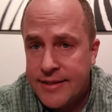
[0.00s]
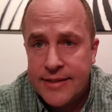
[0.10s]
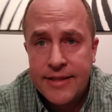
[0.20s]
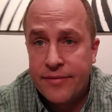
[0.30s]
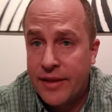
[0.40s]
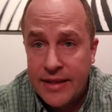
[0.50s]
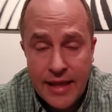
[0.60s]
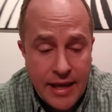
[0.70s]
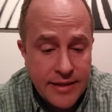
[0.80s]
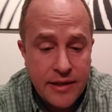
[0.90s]
and stuff like
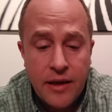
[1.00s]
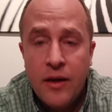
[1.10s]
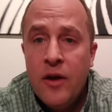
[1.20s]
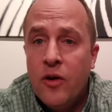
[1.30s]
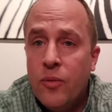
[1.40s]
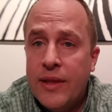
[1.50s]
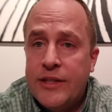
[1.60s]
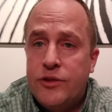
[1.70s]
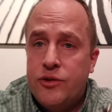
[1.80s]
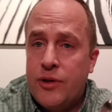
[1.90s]
that to
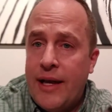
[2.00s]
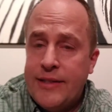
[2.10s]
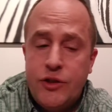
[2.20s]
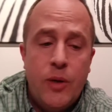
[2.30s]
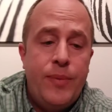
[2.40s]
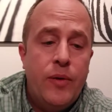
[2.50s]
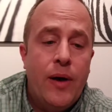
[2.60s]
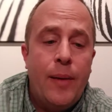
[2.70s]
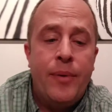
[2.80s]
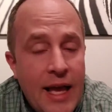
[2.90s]
really try and trip you up.